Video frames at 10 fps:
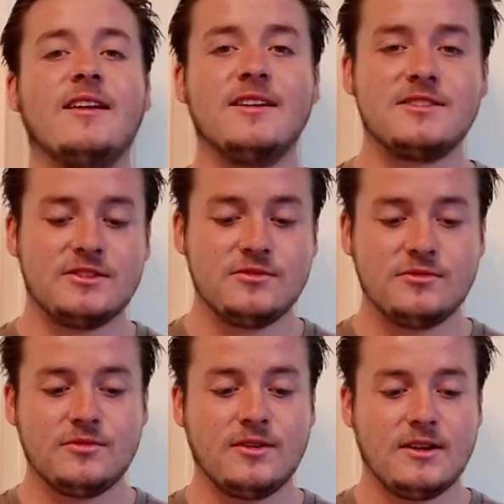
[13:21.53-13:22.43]
Because
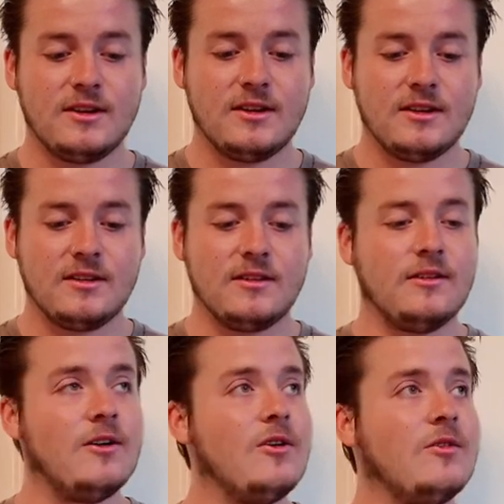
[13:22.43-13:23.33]
you
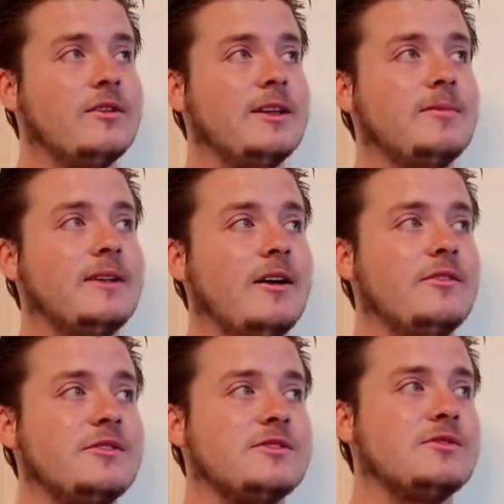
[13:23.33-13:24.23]
know deep
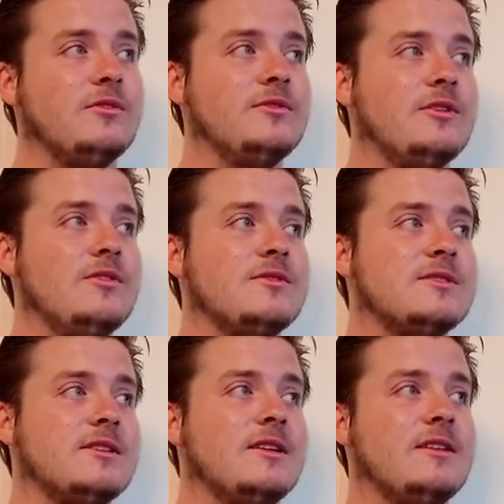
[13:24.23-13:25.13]
down, your soul
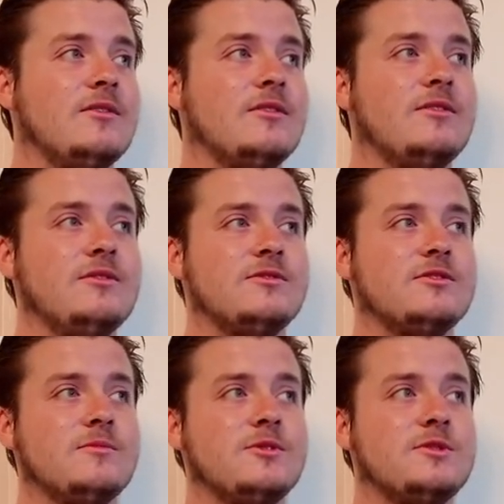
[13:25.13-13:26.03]
knows that you could do
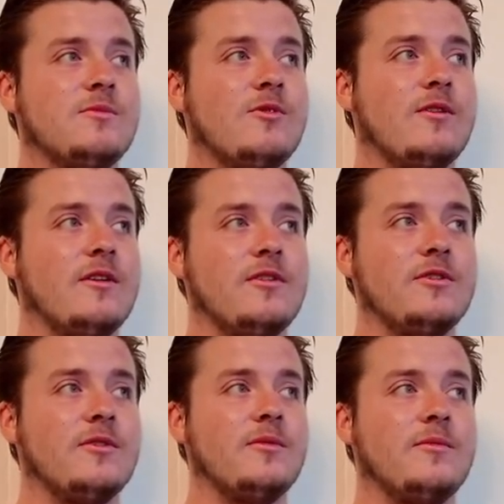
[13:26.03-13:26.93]
so much more
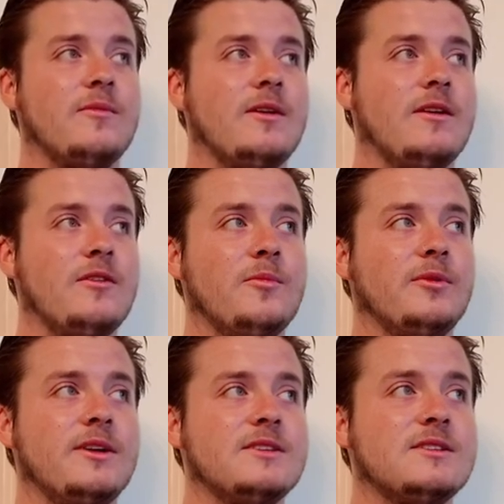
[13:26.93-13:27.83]
in other
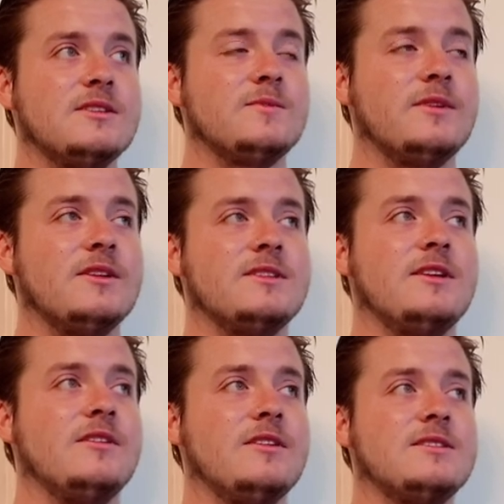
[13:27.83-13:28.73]
places, but it's
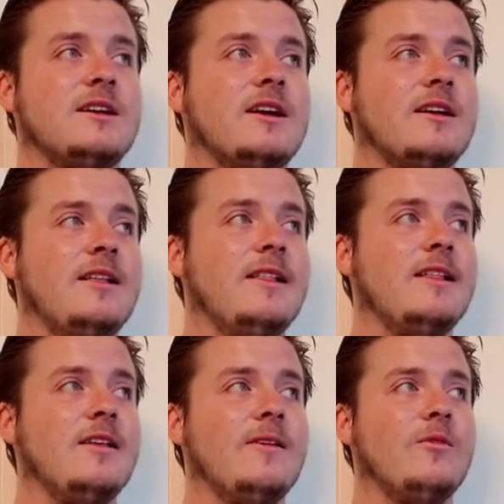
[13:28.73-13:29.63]
here. It's like
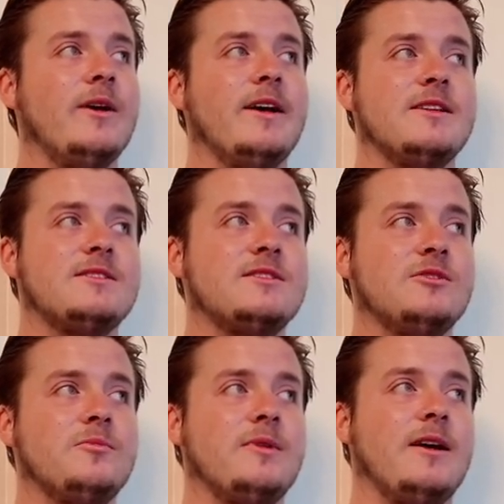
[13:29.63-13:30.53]
we had to
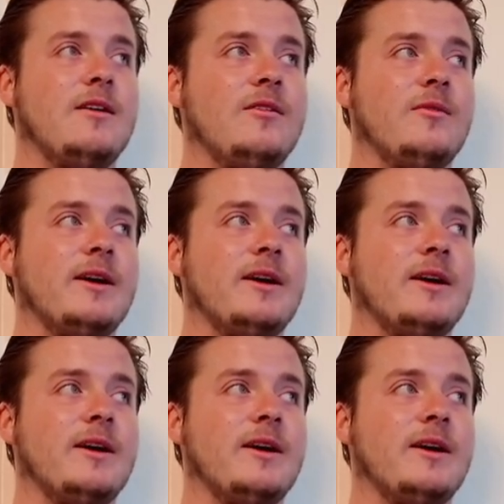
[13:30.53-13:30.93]
stoop down.